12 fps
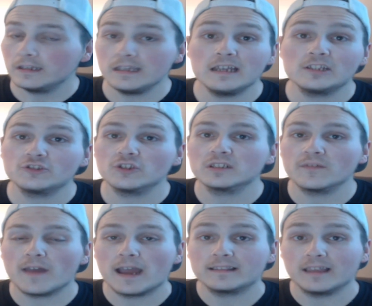It's just the
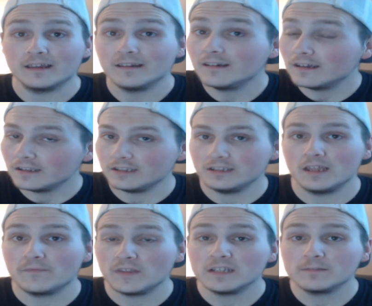fact that
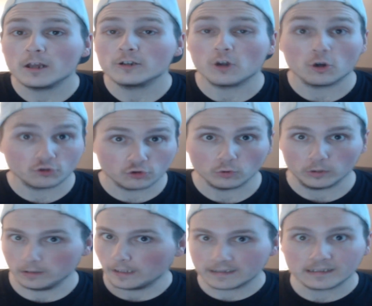if these players are
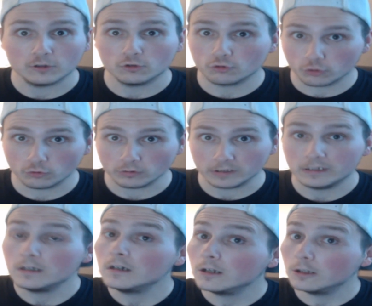truly, like I said, truly
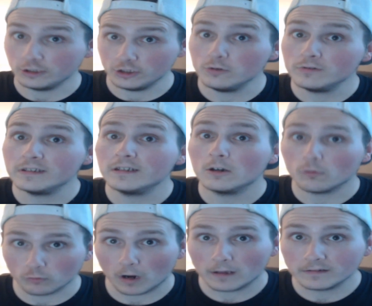using
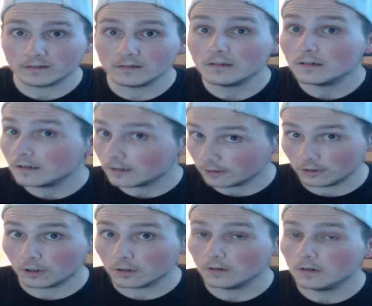rosin,
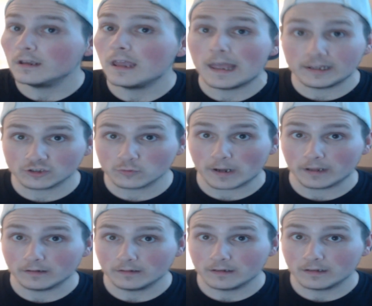dirt, and
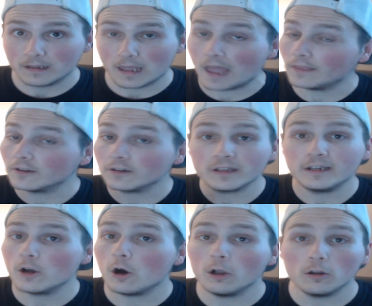sweat, and they're
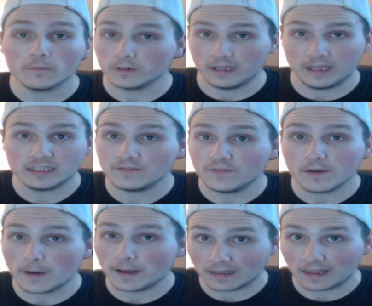getting all over in a hissy fit
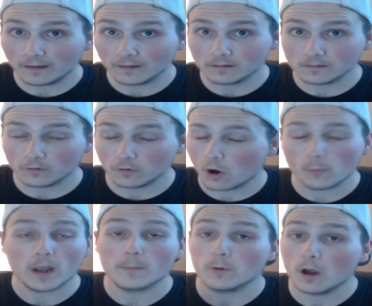about that, oh, we
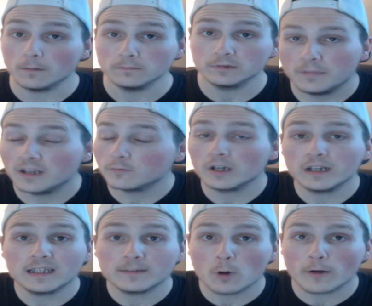got problems. Because we're going to
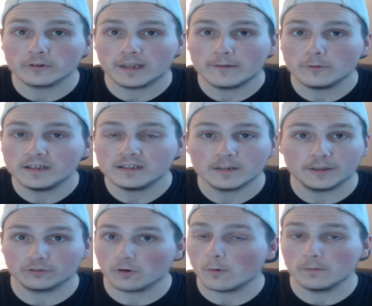get to the point where the MLB is going to be
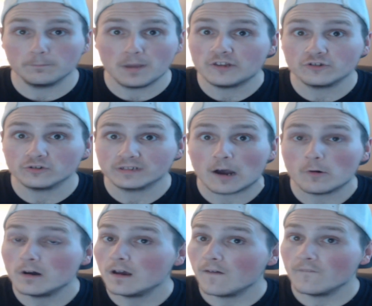throwing pitchers
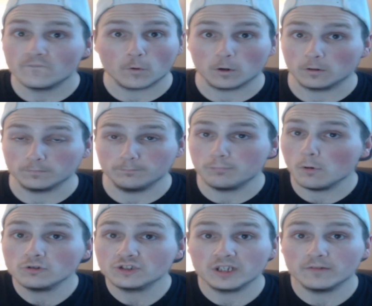out for
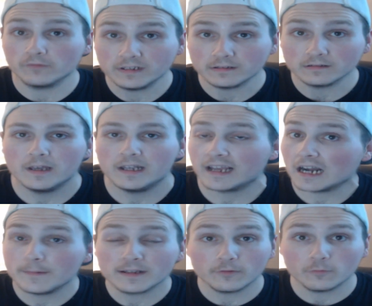bullshit reasons. And it kind
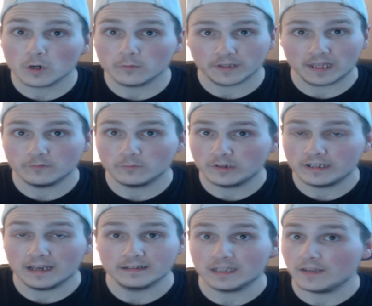of makes me wonder with Edwin
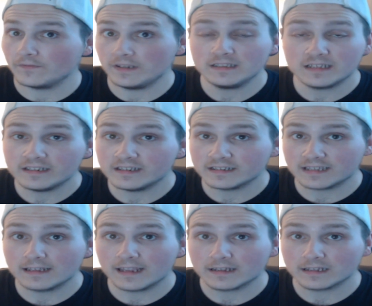Diaz, if he's getting this
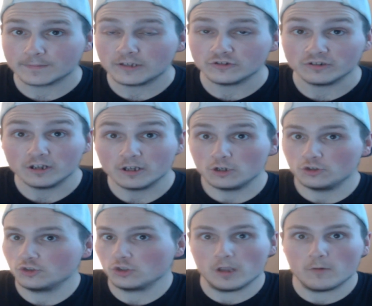10 game suspension,
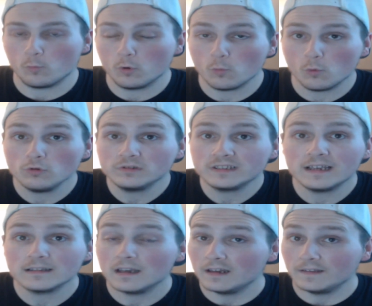sh- who
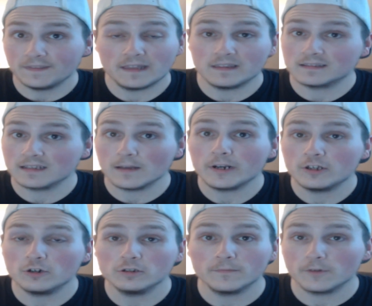says that this somebody
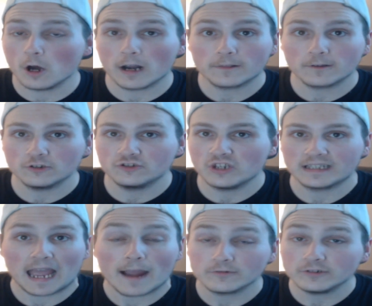couldn't have gone out there and checked
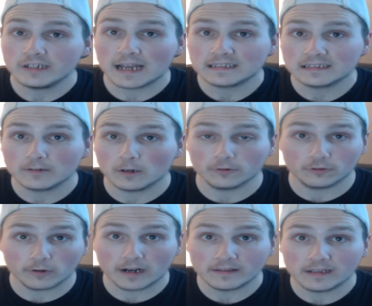after he got this or
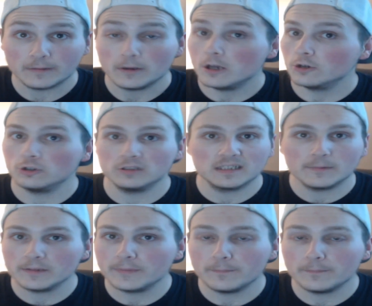thrown out of the game? Could
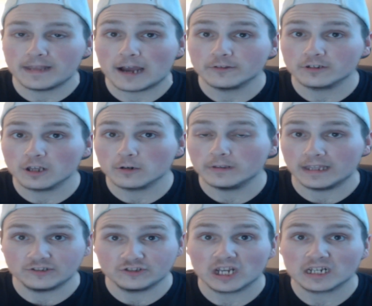somebody been down the tunnel and
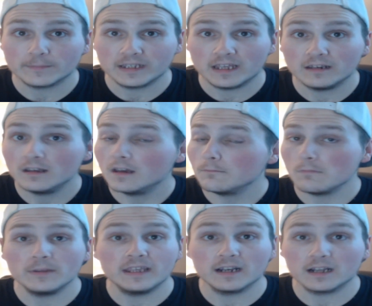like checked him again,
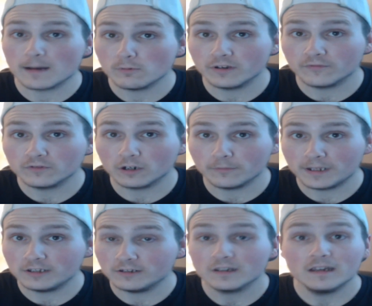maybe get a couple of different opinions,